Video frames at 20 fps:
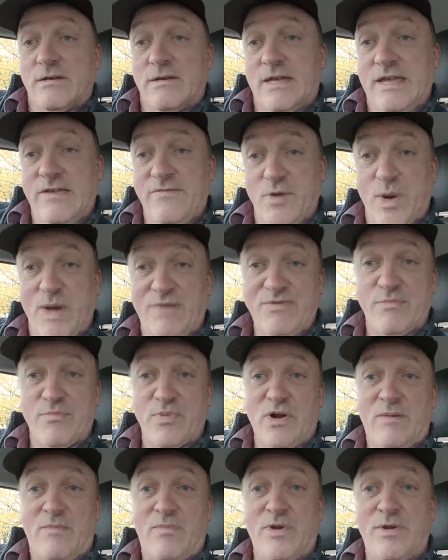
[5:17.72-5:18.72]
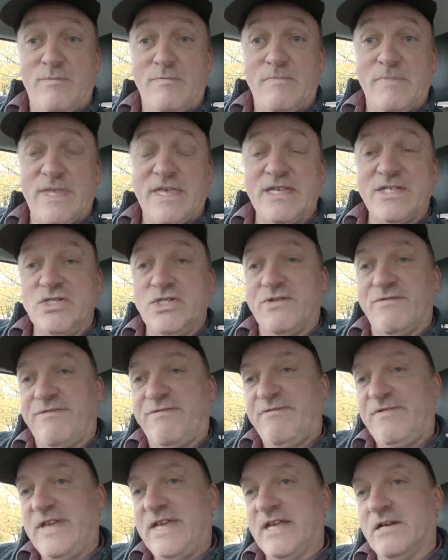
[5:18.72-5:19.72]
If you have a problem and you
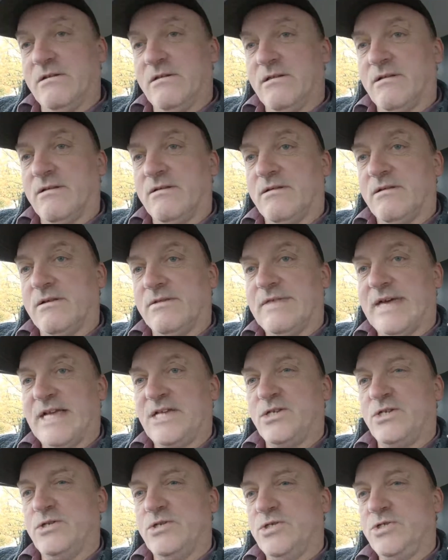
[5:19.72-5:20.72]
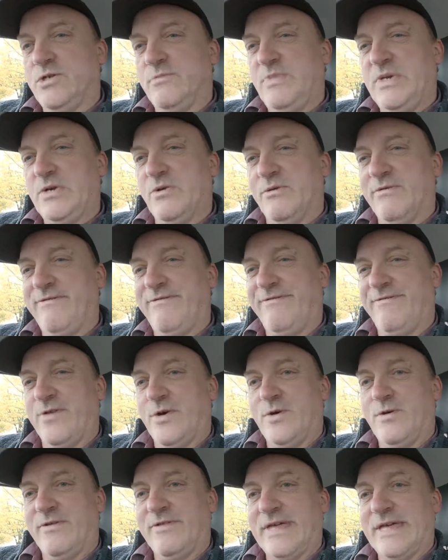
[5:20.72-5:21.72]
feel that you should be going
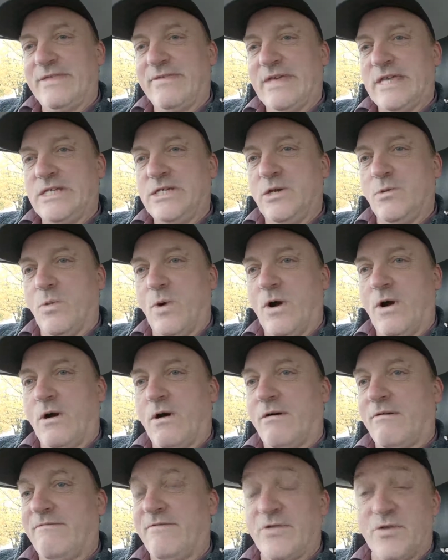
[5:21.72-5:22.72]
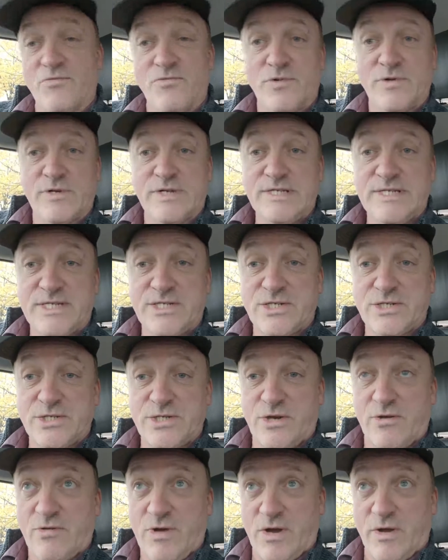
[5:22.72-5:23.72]
further than you are for the road conditions
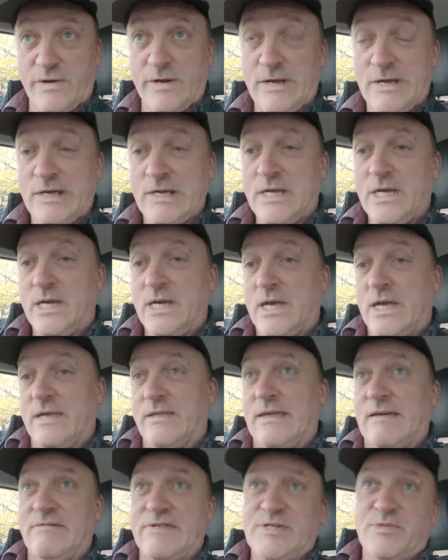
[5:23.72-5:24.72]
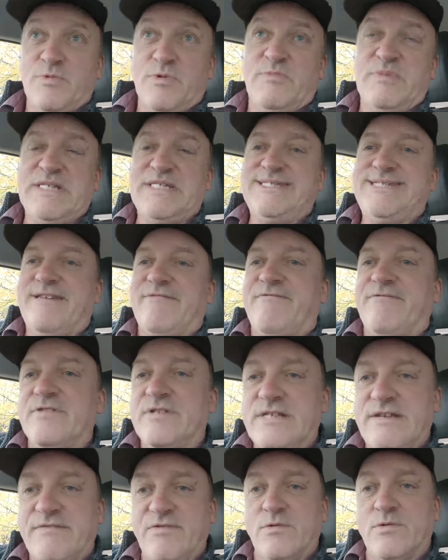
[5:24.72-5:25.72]
you're on. Now this would be
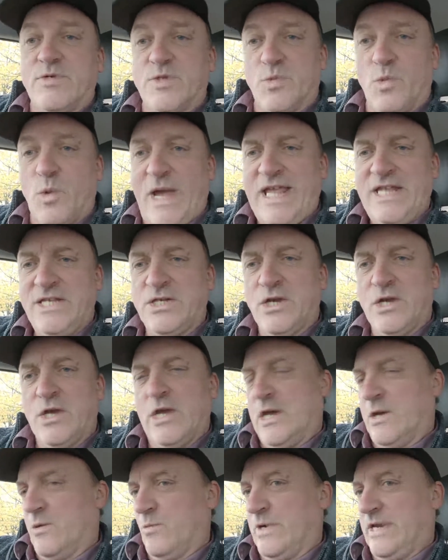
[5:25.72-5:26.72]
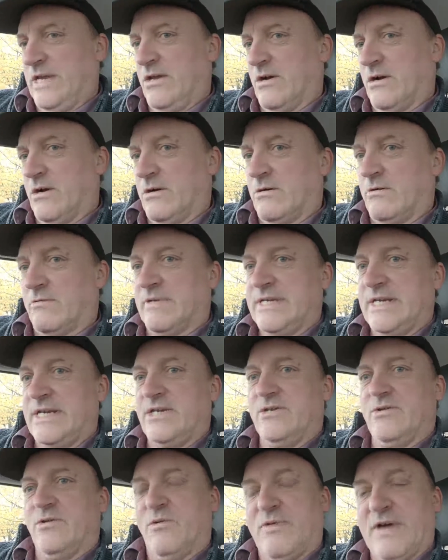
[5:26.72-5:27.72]
different if it was wet. We already
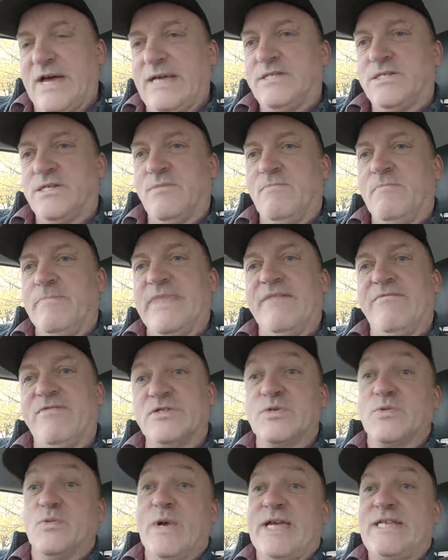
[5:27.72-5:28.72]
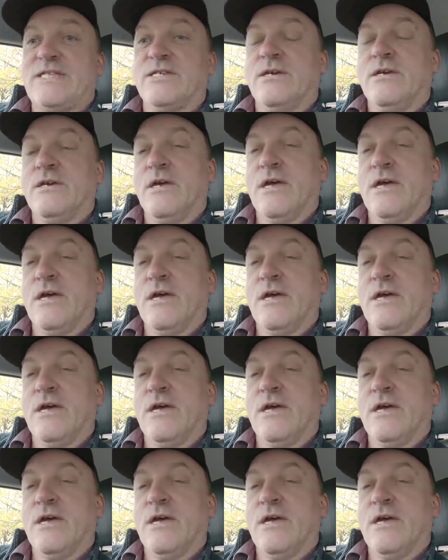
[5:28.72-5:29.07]
know that if it's wet